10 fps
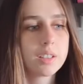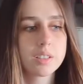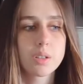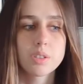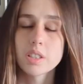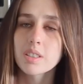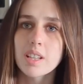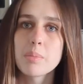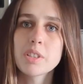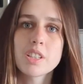So this
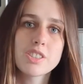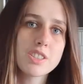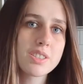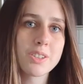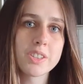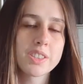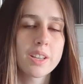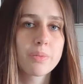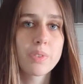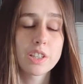type of touch is known as
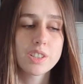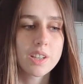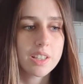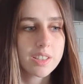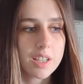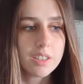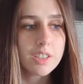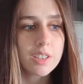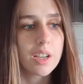affectionate touch.